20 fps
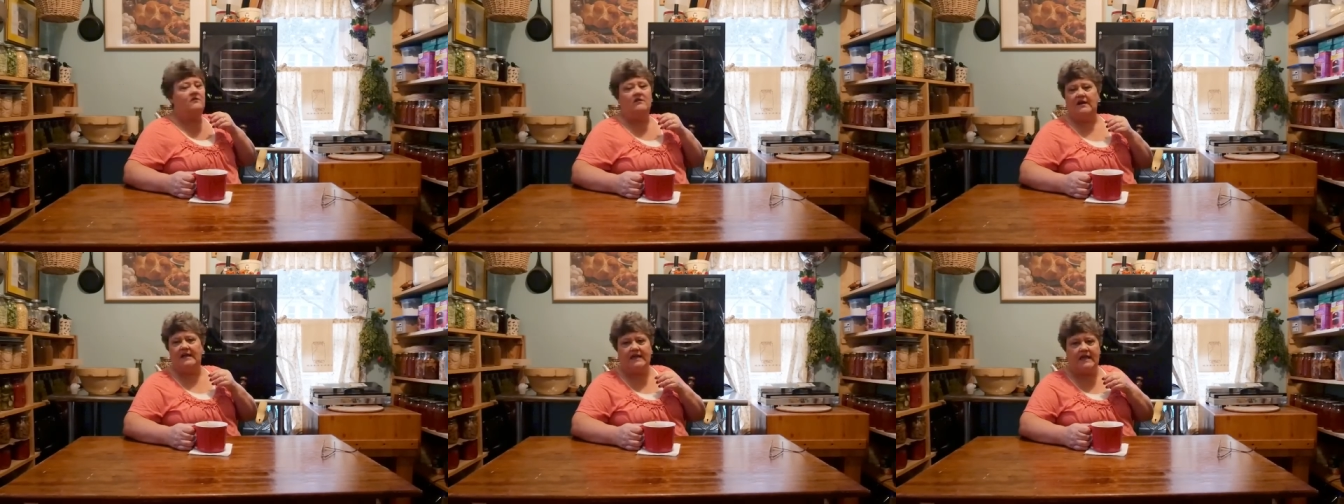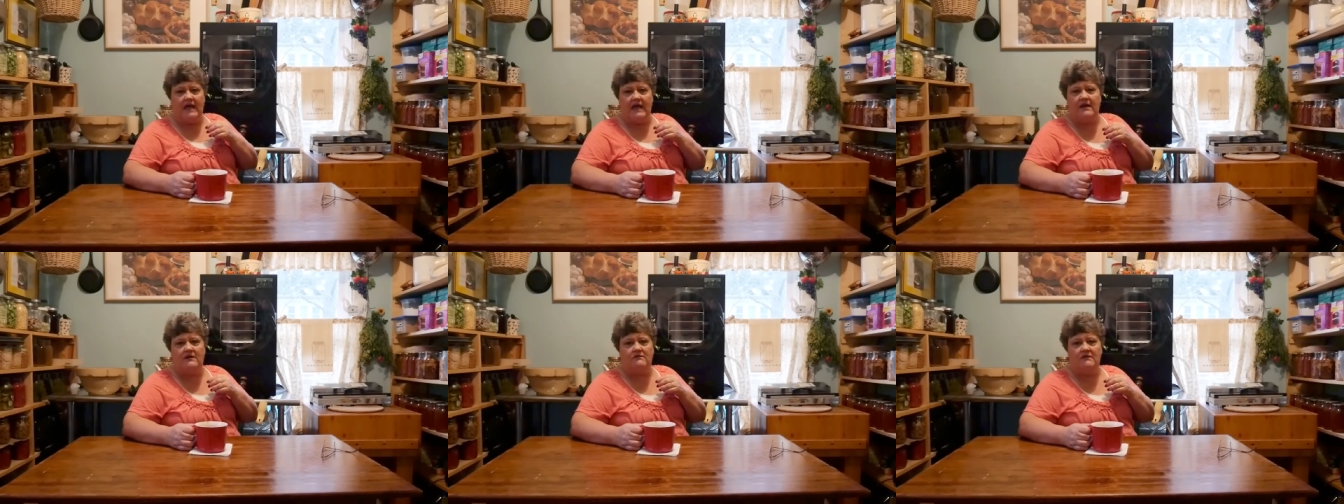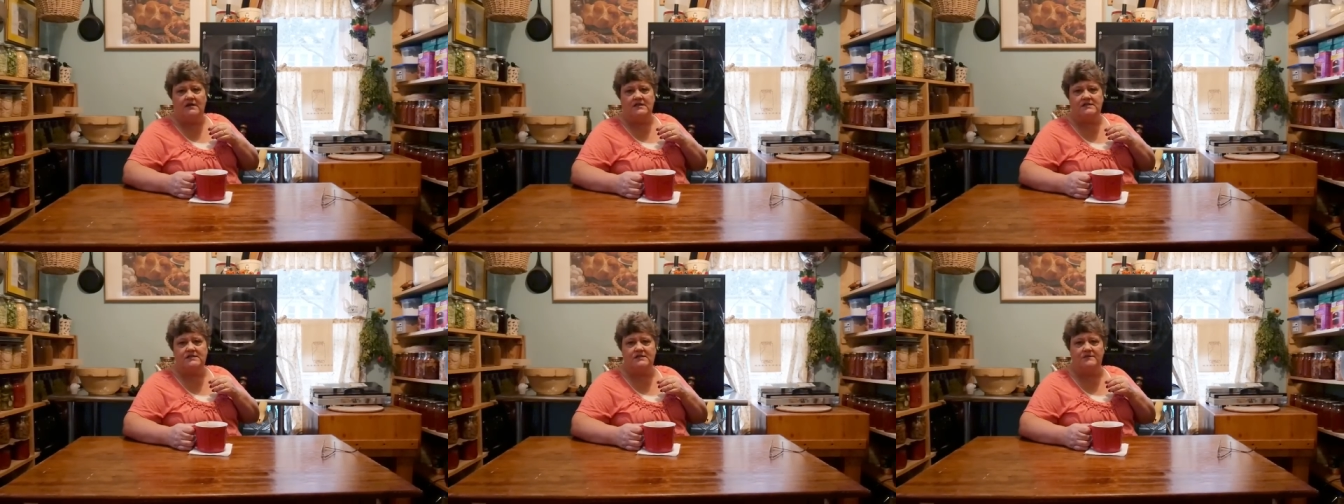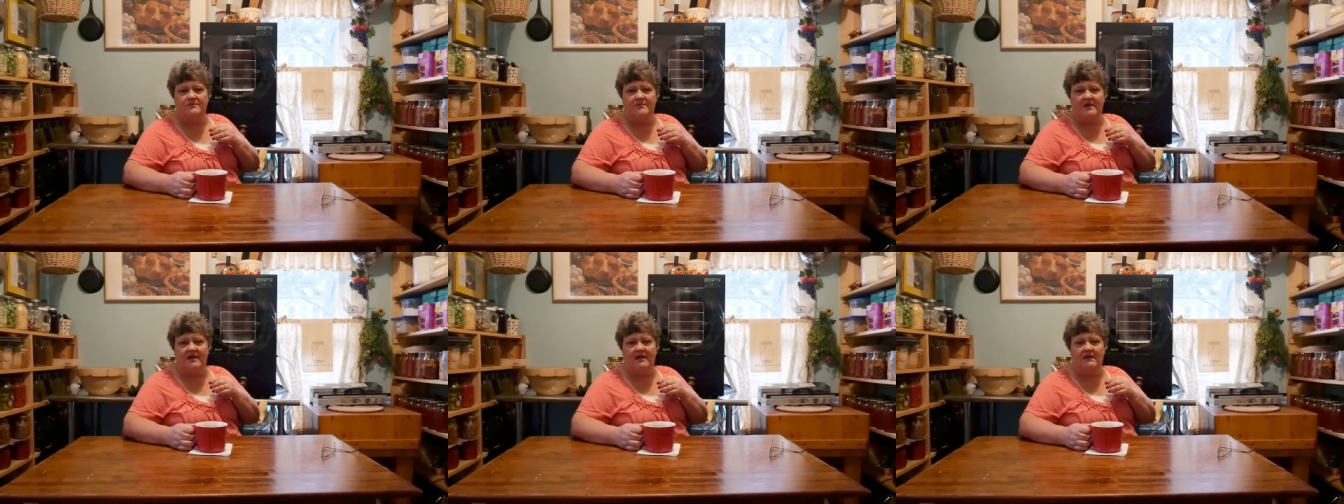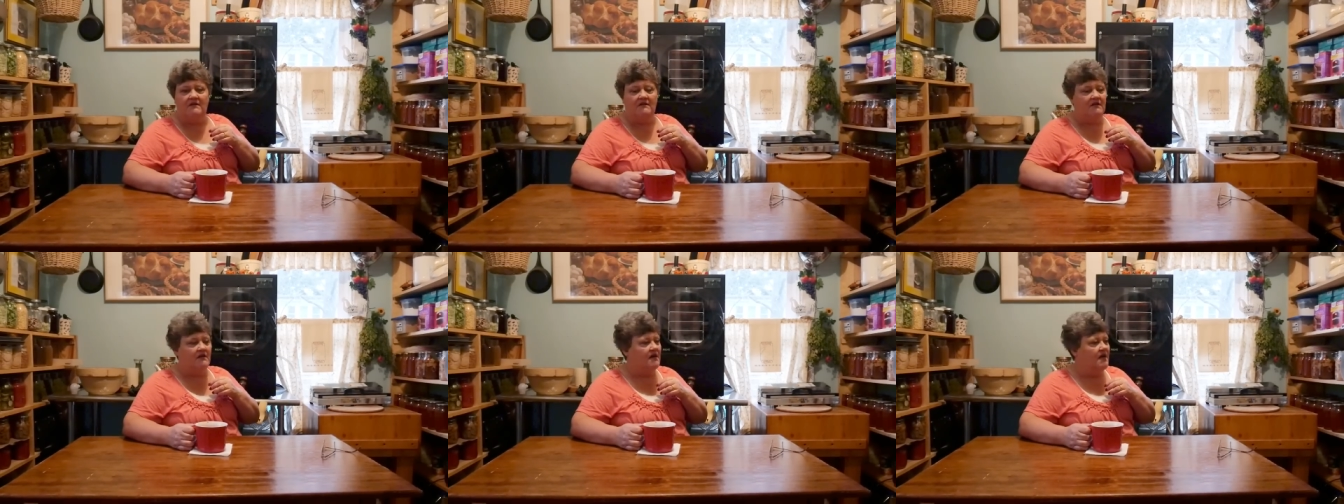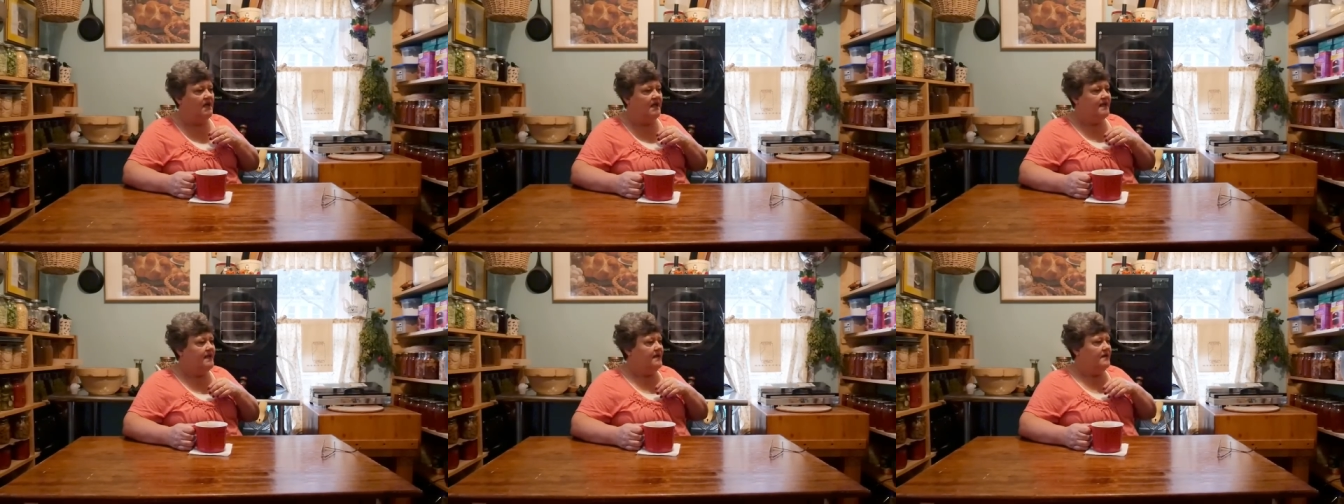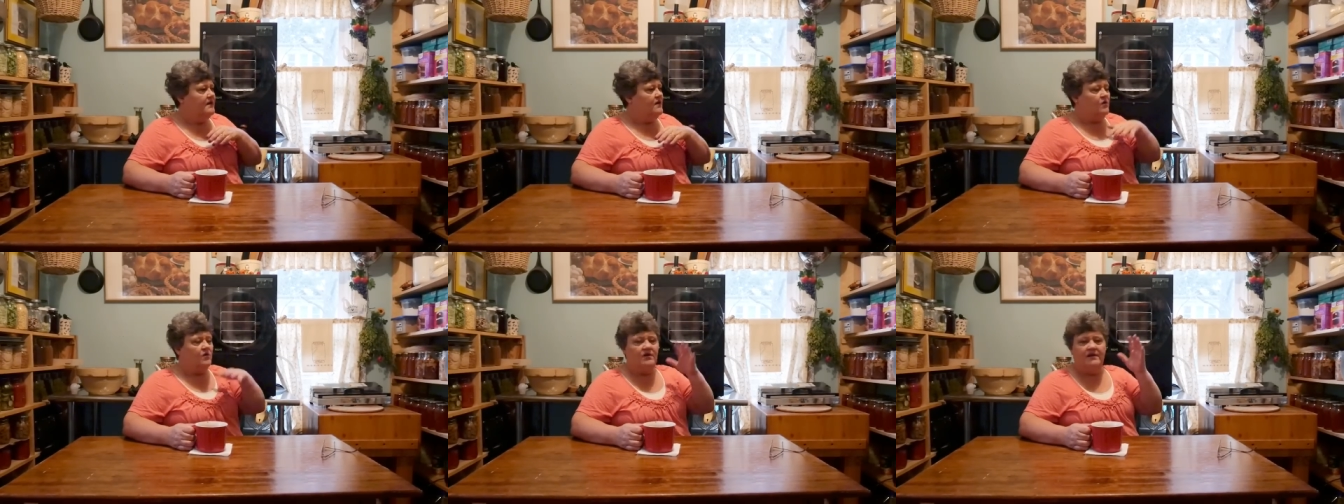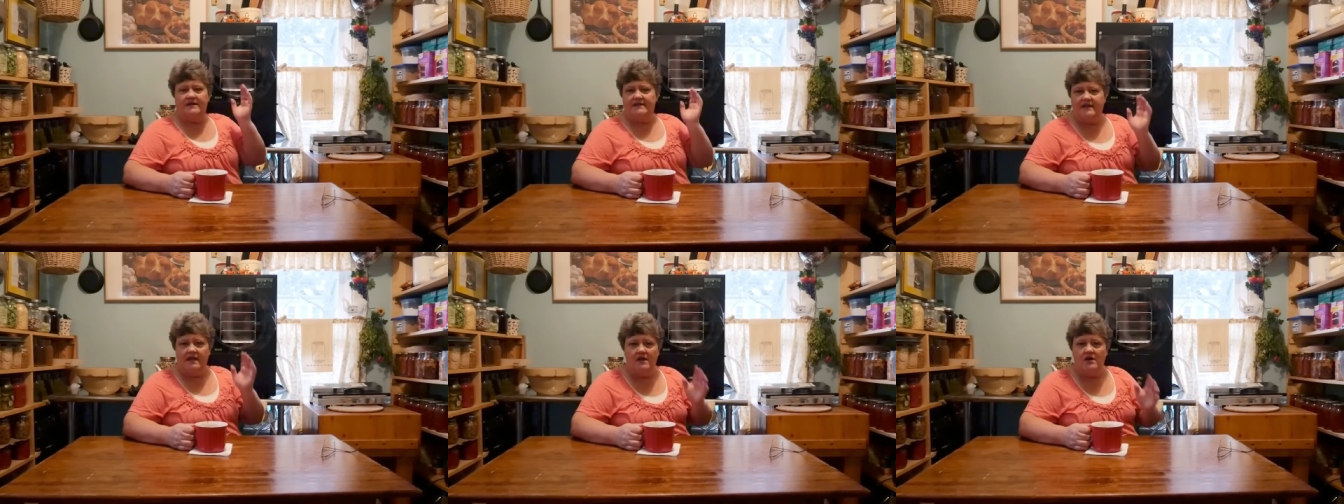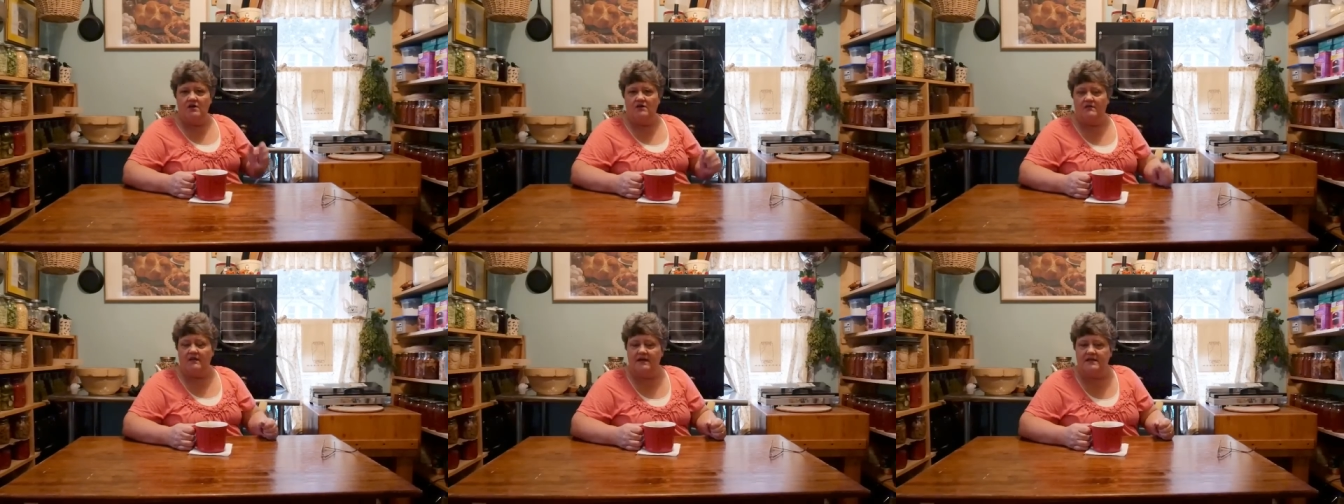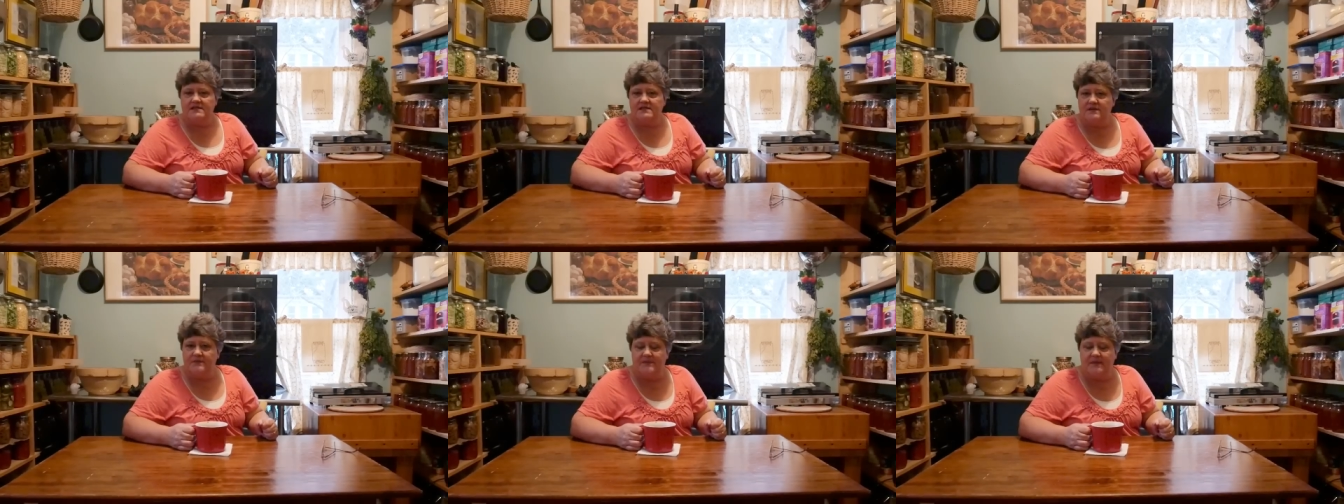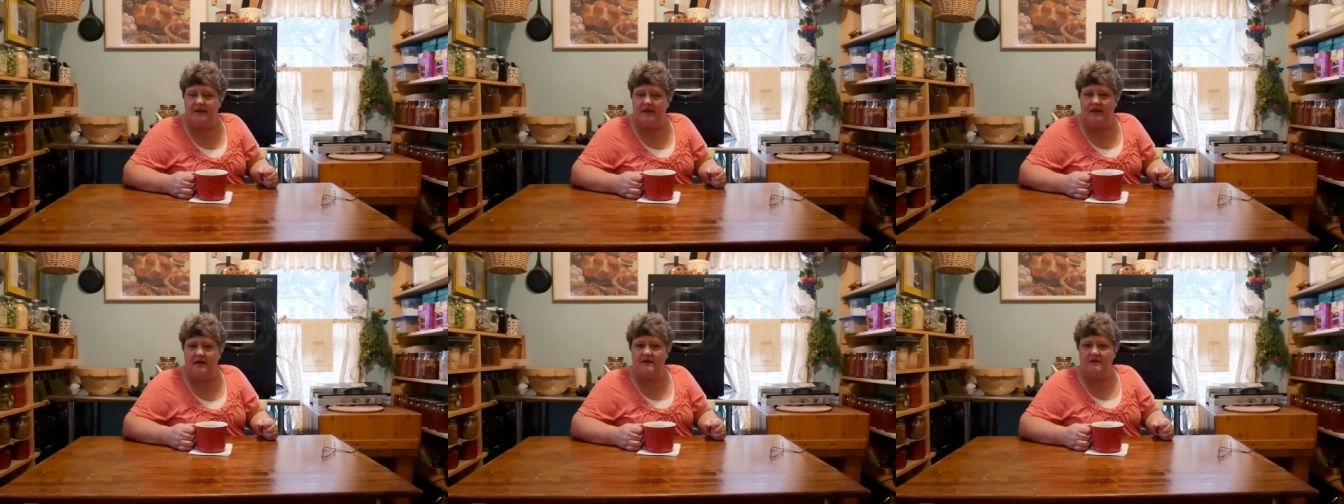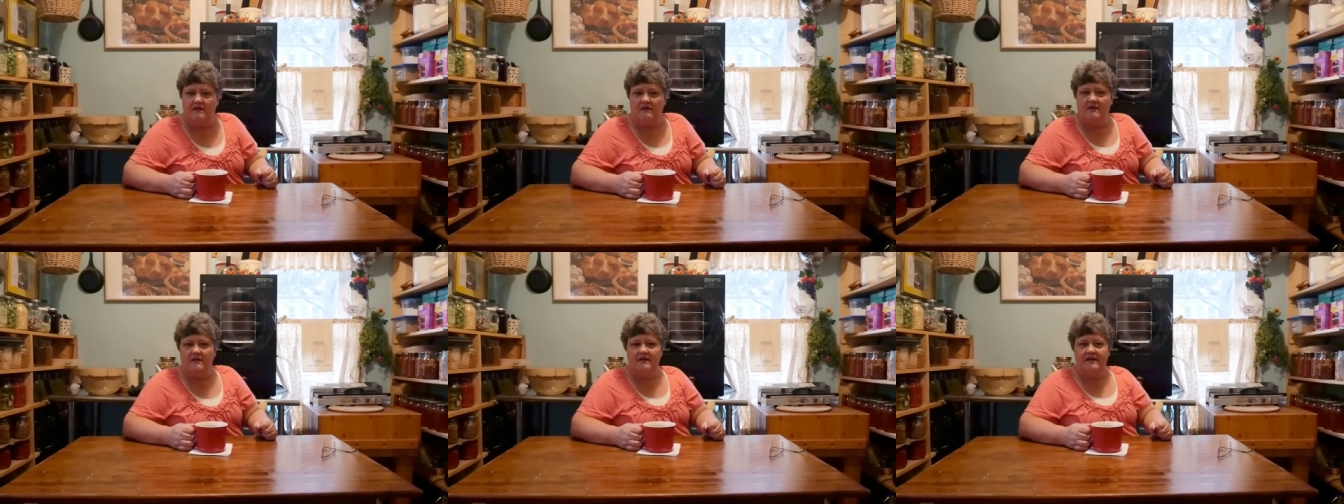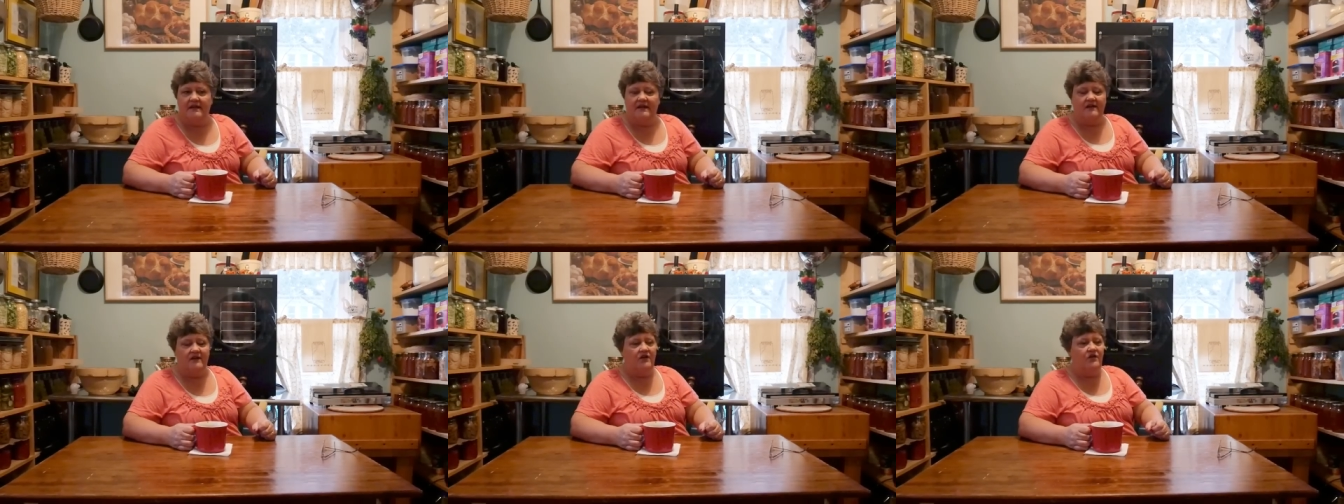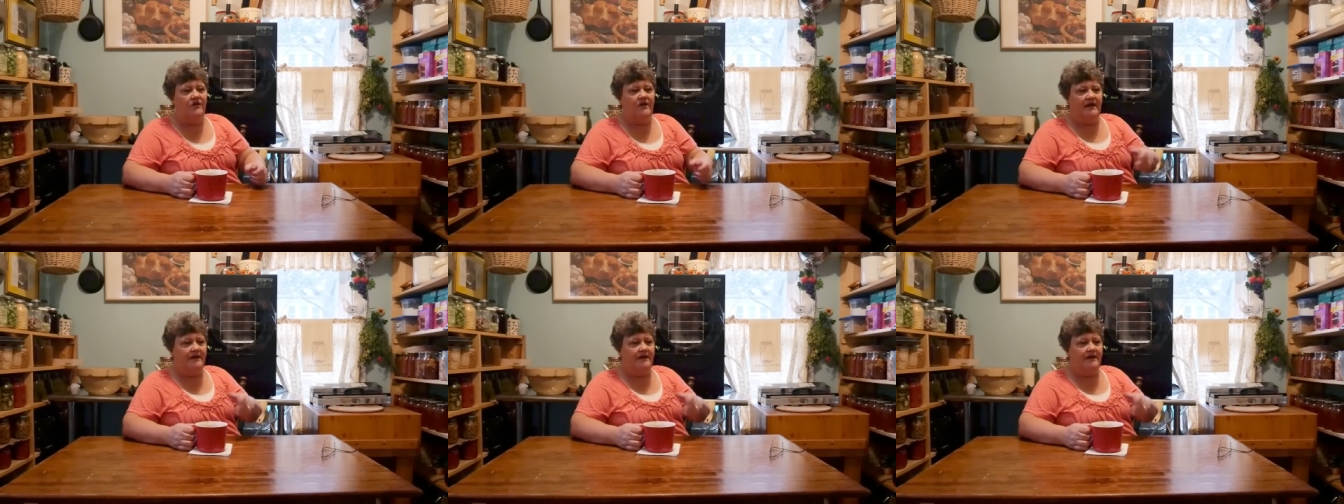or a cake recipe or or a dinner recipe, or, you know,